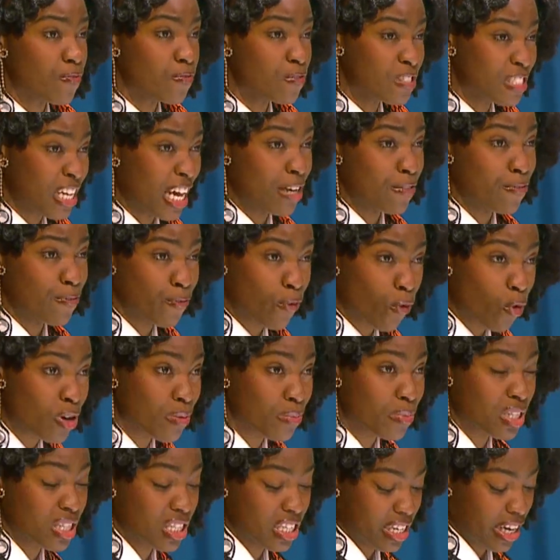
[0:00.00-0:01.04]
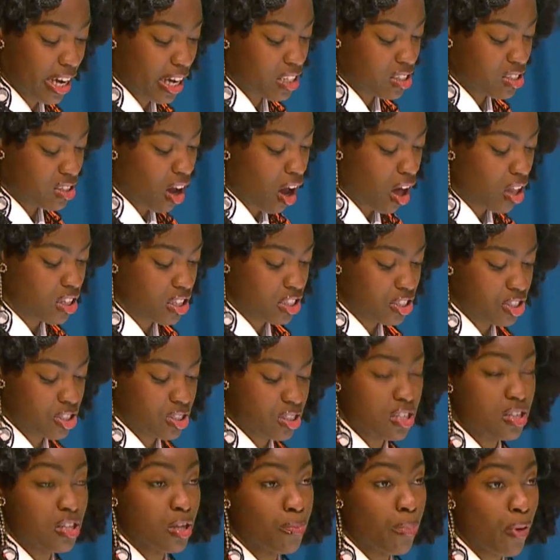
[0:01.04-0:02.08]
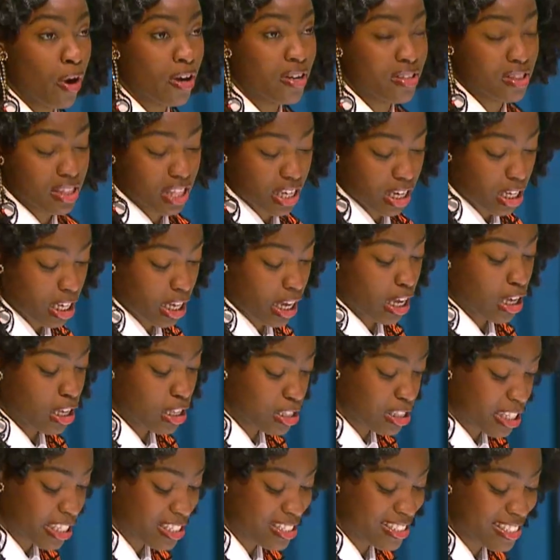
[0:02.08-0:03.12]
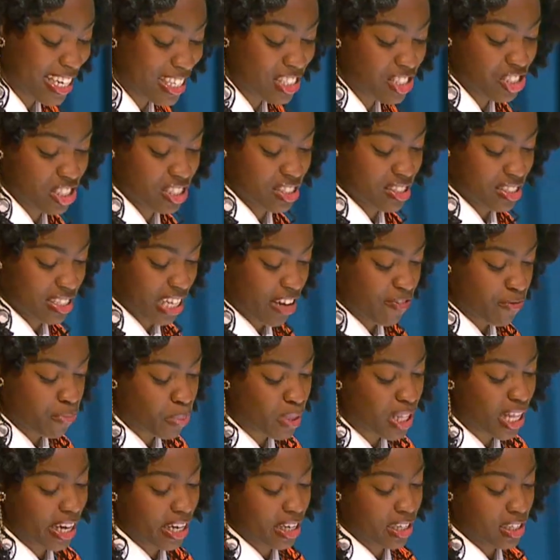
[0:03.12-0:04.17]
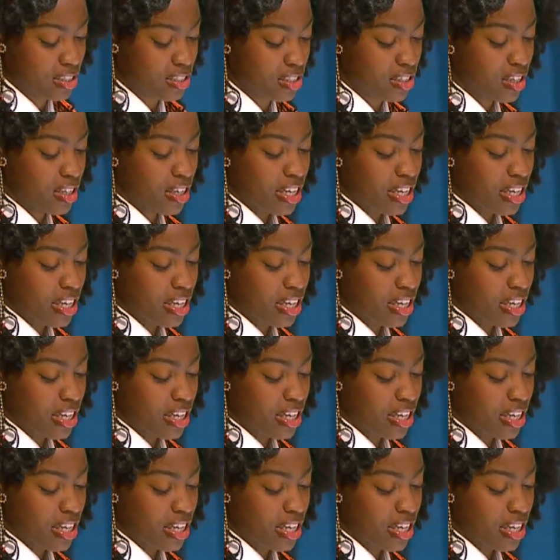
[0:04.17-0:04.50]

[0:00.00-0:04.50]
yet formally acknowledged the part their nations have played